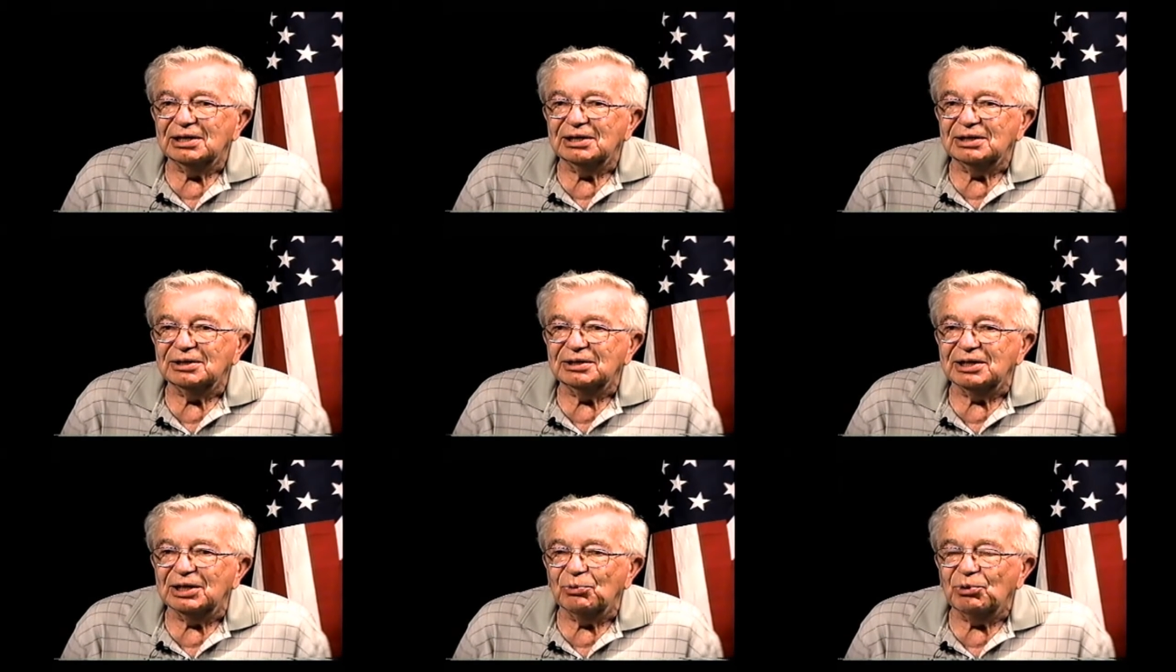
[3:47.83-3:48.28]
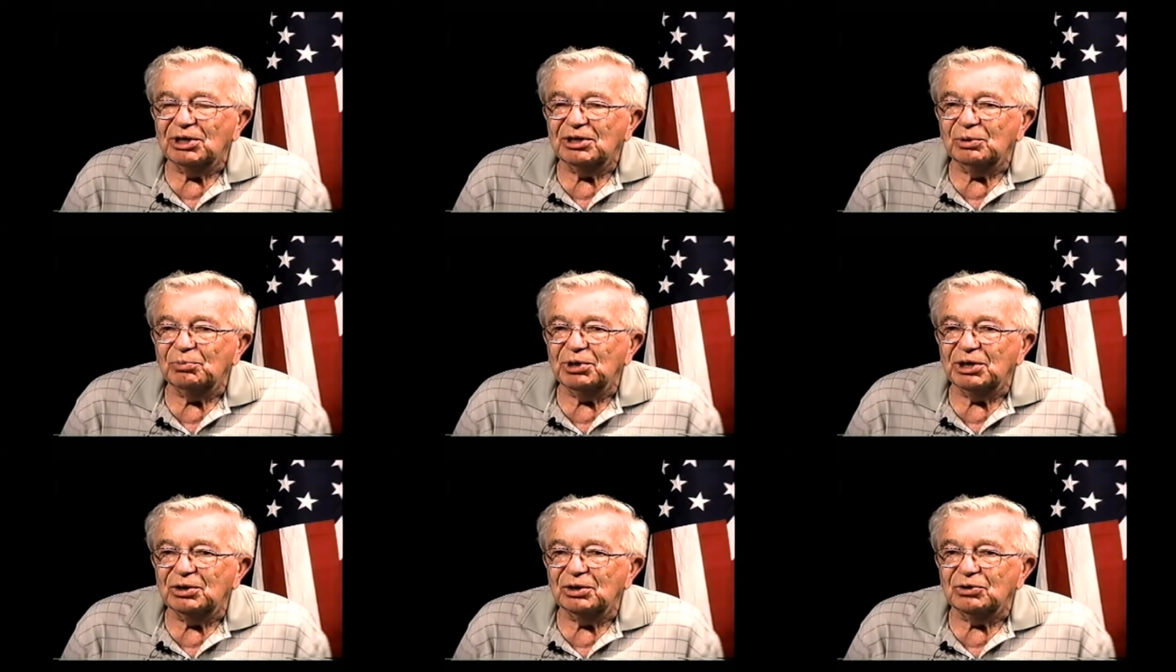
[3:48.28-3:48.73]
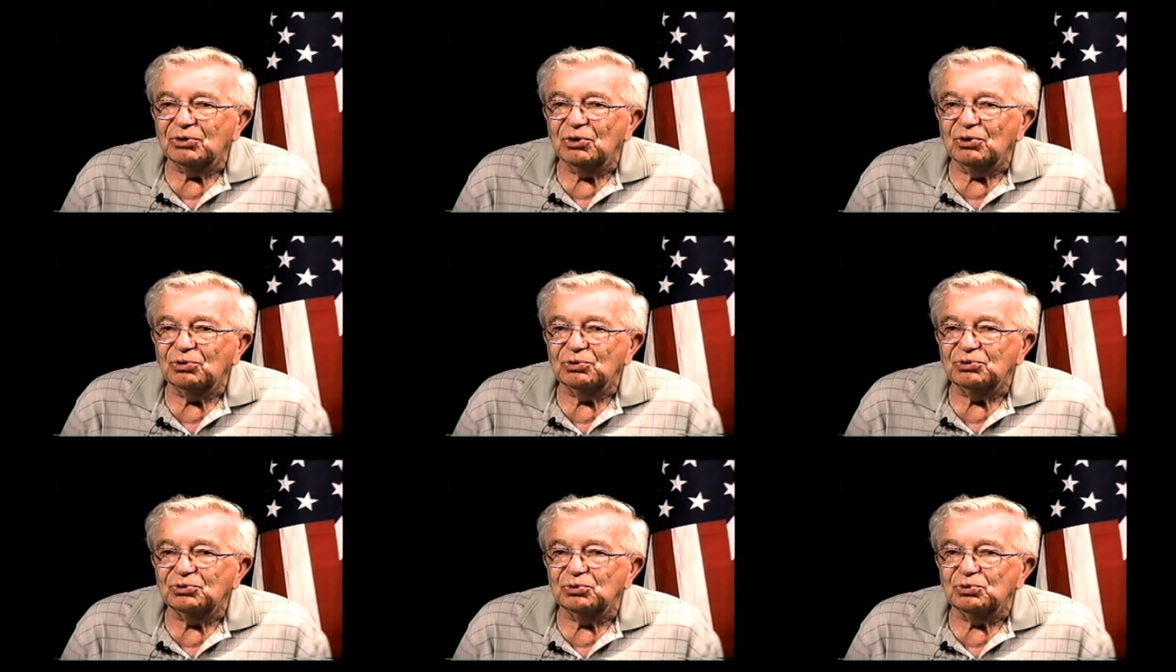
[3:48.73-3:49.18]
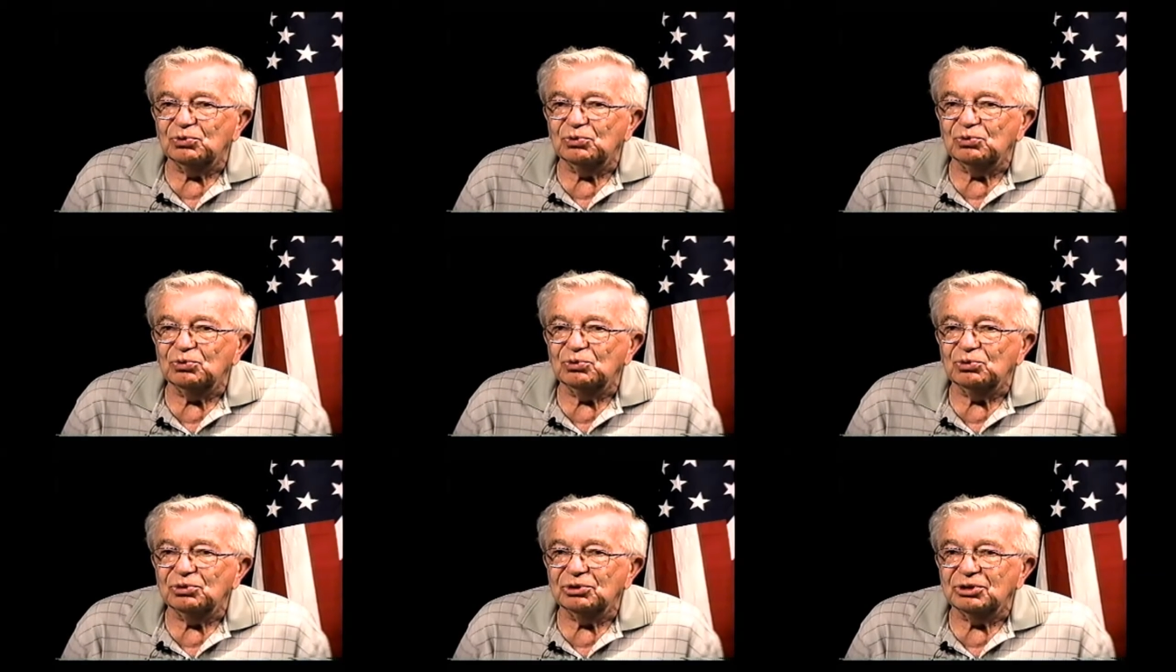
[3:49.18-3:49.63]
they wanted me to go
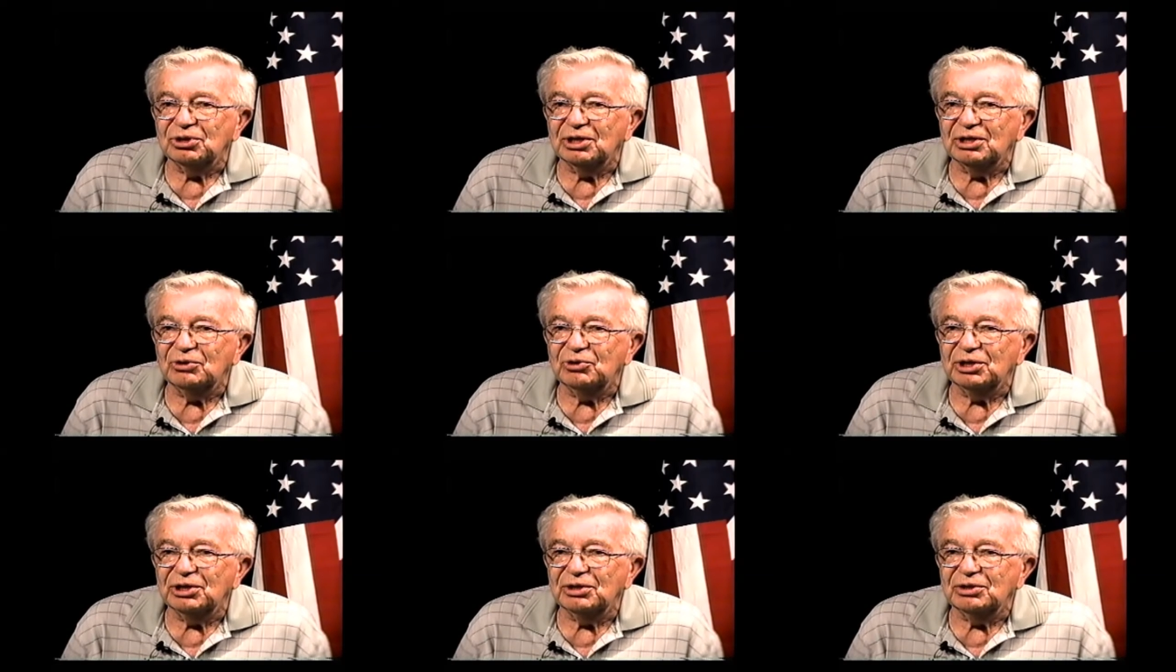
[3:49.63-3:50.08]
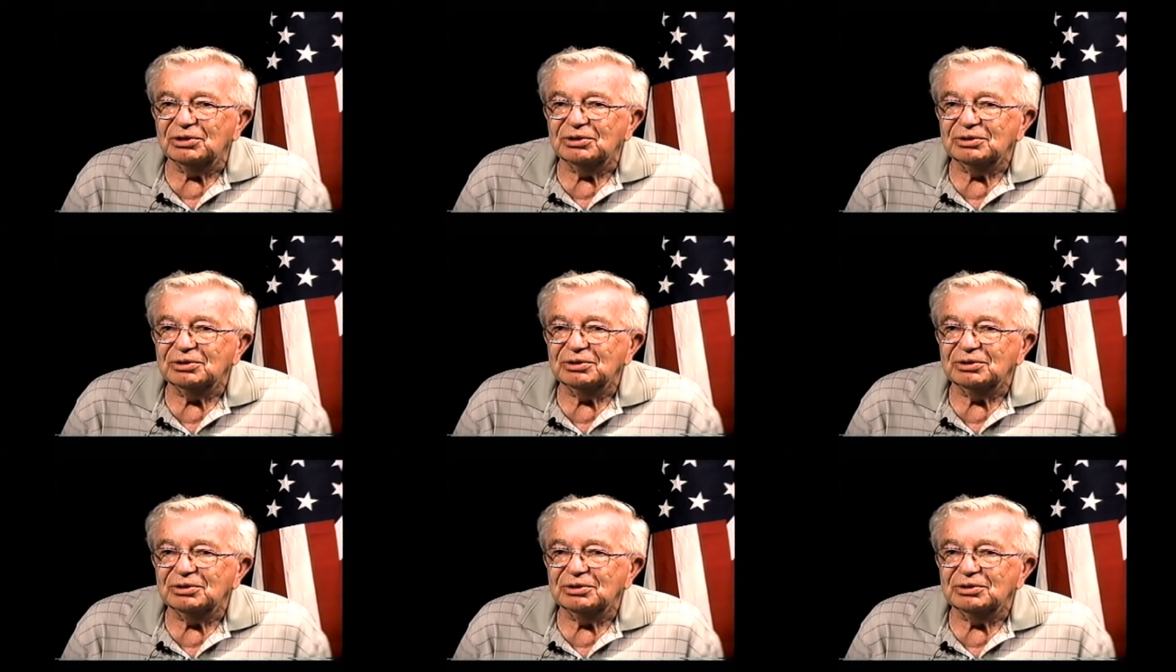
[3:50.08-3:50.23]
to gunnery